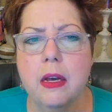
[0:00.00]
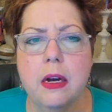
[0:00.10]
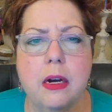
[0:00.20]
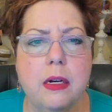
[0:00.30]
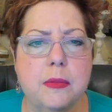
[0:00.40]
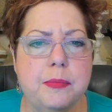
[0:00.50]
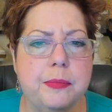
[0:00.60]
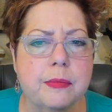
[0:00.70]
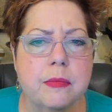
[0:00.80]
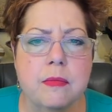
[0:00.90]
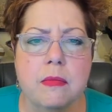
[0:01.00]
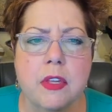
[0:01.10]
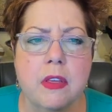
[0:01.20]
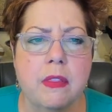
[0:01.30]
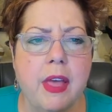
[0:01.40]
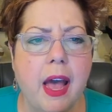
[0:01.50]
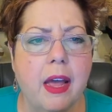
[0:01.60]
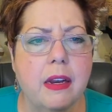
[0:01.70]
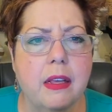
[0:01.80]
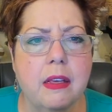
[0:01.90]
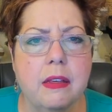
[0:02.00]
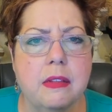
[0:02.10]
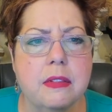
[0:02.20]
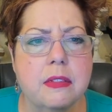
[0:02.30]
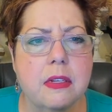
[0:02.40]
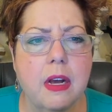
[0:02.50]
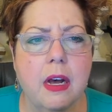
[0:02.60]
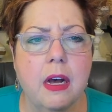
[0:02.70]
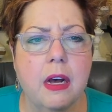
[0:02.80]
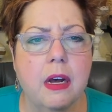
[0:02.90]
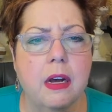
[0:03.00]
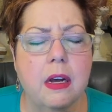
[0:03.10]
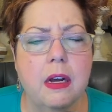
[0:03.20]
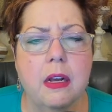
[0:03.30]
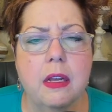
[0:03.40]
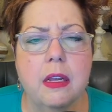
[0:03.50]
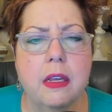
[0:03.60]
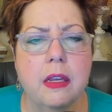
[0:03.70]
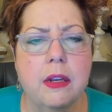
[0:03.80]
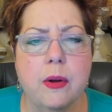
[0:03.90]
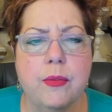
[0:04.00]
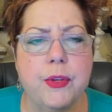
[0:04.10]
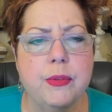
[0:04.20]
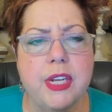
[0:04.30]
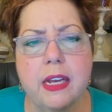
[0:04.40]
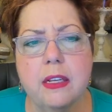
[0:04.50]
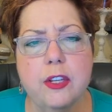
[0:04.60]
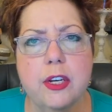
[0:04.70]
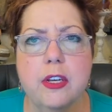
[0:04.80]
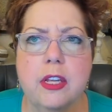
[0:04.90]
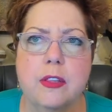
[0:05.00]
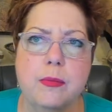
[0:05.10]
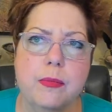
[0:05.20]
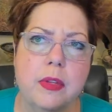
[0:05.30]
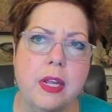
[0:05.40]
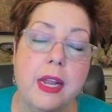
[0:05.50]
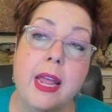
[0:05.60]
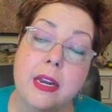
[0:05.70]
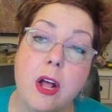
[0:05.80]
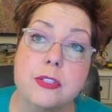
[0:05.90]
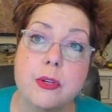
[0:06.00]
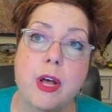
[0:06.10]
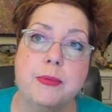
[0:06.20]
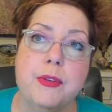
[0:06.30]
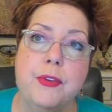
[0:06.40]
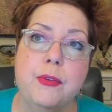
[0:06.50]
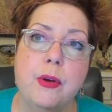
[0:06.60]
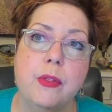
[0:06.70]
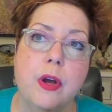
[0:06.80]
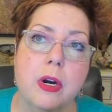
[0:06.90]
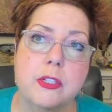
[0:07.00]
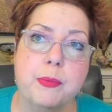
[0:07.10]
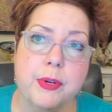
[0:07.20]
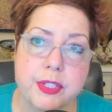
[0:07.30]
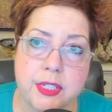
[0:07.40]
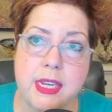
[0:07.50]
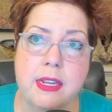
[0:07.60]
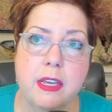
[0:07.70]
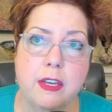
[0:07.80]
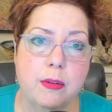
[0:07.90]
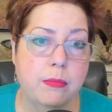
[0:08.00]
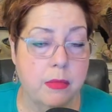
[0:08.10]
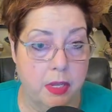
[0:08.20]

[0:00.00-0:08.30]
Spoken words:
That is, you know, if you take a look at and it also helps if you know the cards preceding,